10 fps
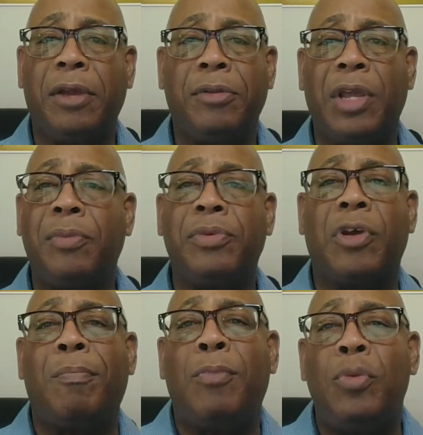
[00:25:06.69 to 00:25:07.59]
There
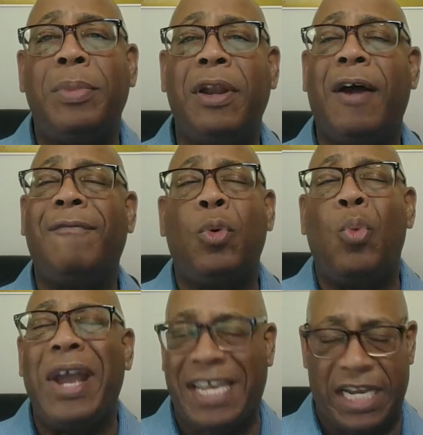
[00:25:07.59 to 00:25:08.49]
was a moment of
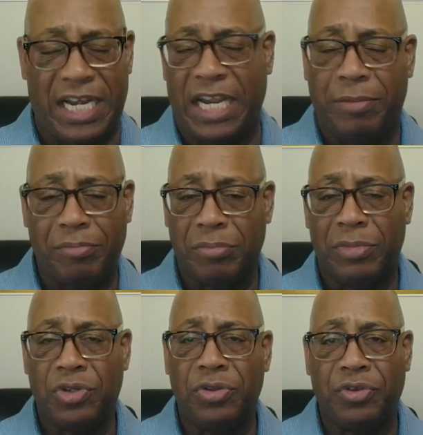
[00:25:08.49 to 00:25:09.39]
awakening
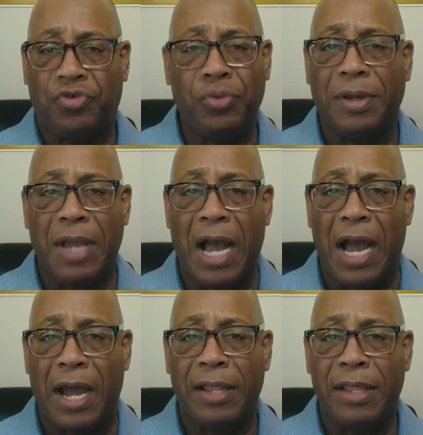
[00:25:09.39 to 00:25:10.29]
to the truth of
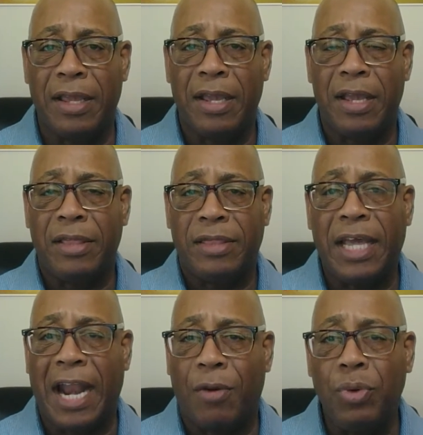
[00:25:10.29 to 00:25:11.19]
God
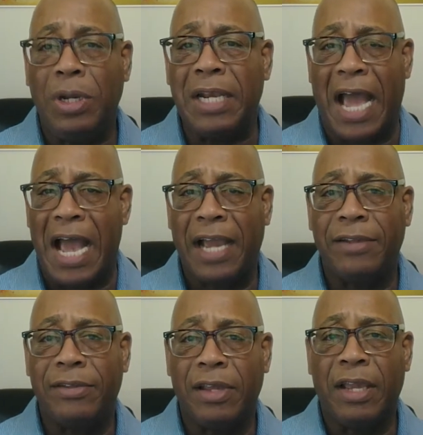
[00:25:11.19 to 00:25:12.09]
that I
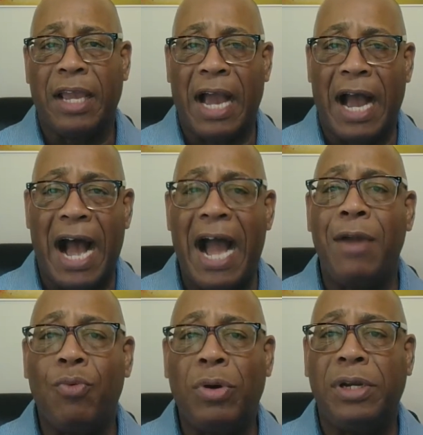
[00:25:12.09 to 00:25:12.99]
realized
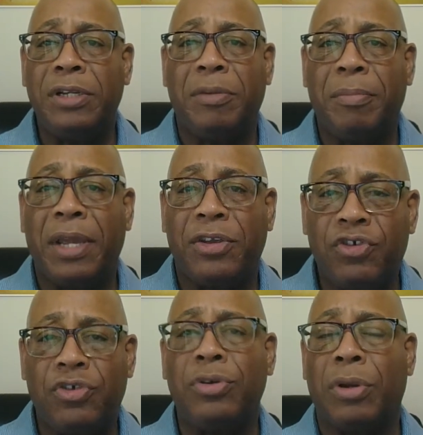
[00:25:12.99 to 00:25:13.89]
I wanted to make
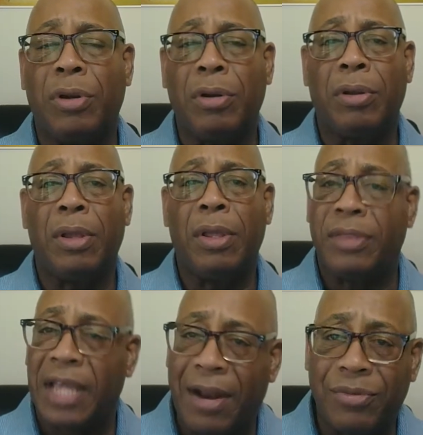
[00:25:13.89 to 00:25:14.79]
sure
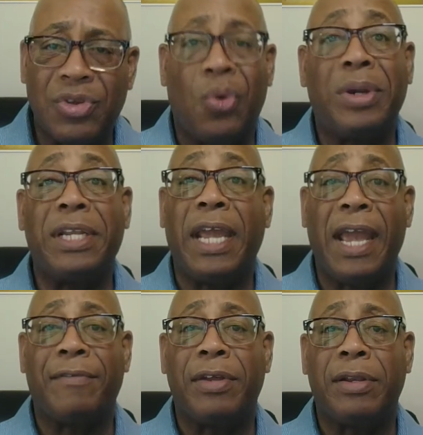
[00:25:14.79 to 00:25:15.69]
that I was going to
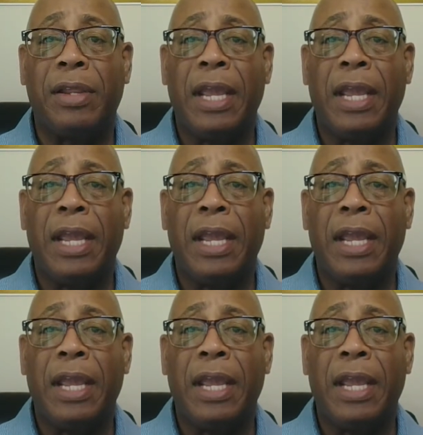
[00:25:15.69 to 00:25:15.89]
heaven.